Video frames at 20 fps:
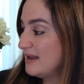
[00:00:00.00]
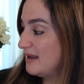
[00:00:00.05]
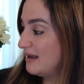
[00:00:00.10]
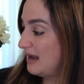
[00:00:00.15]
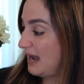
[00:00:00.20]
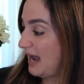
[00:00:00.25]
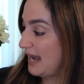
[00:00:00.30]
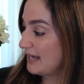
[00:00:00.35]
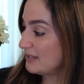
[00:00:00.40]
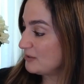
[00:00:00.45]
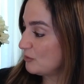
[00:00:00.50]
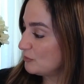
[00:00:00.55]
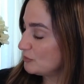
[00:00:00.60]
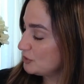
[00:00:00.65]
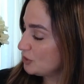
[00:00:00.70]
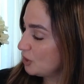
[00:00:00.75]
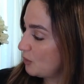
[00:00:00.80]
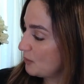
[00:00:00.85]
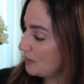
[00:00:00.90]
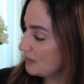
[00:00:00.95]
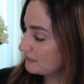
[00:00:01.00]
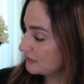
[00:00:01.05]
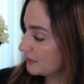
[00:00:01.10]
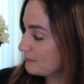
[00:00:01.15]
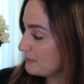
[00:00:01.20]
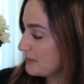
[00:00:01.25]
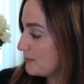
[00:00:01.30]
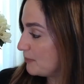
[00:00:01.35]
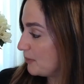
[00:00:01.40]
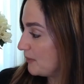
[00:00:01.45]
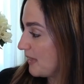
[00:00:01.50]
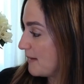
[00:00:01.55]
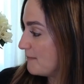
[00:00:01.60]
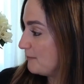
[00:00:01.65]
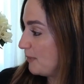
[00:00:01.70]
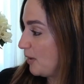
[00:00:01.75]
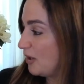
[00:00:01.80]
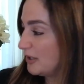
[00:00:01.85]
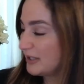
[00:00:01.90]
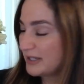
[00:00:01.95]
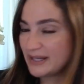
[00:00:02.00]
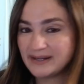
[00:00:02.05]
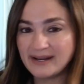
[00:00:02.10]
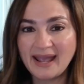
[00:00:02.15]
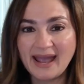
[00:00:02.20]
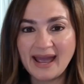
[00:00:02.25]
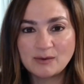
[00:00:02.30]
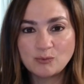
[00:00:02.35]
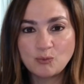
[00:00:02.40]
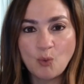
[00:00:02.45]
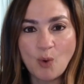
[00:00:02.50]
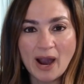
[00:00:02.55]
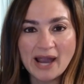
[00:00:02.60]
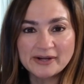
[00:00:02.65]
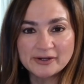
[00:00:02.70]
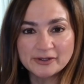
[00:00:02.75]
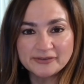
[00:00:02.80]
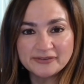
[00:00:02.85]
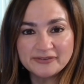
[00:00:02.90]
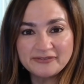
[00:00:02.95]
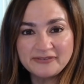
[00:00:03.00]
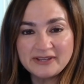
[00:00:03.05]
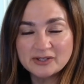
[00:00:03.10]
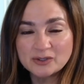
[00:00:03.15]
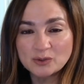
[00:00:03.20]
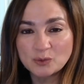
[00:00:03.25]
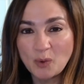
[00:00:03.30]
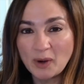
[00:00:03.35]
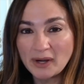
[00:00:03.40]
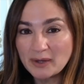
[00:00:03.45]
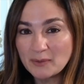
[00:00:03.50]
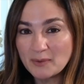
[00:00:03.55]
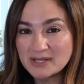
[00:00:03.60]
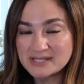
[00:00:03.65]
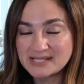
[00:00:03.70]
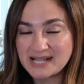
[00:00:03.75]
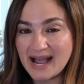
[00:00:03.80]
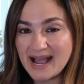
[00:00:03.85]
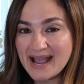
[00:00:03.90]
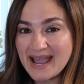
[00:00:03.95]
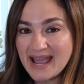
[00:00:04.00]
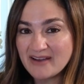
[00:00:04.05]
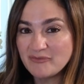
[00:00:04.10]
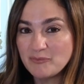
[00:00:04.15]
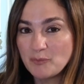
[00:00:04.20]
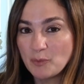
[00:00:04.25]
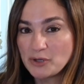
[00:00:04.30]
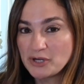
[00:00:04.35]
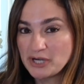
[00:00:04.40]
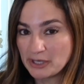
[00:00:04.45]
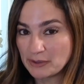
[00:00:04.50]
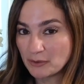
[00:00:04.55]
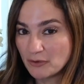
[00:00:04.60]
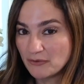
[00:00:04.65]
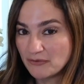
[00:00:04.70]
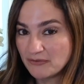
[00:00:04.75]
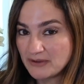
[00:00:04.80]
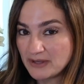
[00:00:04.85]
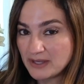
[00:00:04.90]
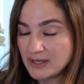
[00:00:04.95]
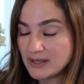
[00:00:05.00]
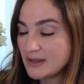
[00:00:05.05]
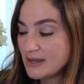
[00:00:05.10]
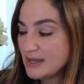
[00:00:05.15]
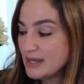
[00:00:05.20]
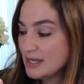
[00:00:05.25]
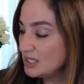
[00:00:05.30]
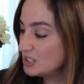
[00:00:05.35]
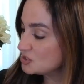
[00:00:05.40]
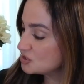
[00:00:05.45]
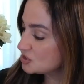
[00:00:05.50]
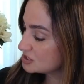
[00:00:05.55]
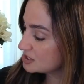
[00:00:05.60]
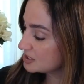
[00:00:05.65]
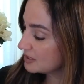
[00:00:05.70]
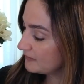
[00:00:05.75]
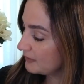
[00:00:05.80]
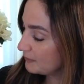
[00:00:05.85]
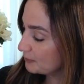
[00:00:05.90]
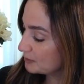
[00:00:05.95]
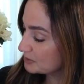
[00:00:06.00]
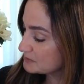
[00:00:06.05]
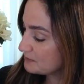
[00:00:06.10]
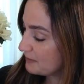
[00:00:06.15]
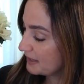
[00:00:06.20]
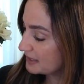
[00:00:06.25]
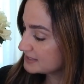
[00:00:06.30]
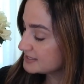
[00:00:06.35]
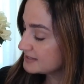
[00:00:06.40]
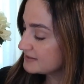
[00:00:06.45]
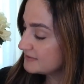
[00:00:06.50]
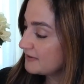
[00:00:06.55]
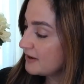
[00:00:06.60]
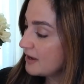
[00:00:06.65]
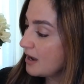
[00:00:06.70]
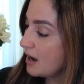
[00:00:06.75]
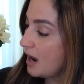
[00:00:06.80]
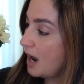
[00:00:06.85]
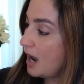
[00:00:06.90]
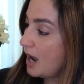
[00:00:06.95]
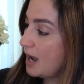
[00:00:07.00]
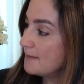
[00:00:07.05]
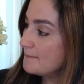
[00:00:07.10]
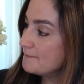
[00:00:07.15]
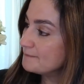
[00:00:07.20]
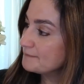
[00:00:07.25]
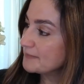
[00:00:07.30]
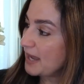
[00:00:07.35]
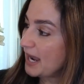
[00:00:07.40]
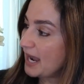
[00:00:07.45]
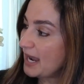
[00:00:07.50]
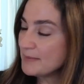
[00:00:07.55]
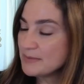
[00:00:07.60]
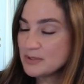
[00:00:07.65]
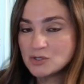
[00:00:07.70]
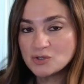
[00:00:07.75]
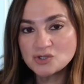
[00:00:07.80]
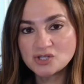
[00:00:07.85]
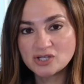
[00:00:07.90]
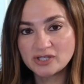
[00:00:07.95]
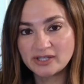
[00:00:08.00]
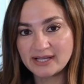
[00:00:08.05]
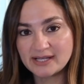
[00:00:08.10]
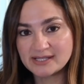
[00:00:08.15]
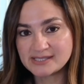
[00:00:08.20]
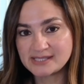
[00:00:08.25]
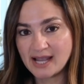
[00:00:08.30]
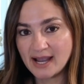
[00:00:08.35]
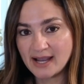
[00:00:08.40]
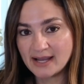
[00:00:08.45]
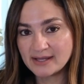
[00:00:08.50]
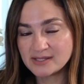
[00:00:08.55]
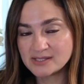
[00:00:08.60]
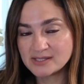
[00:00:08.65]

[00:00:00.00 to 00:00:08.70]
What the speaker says: I don't know if the people that bought it had wider feet or what it was. I have more narrow feet. And just to give you perspective, I'm usually a size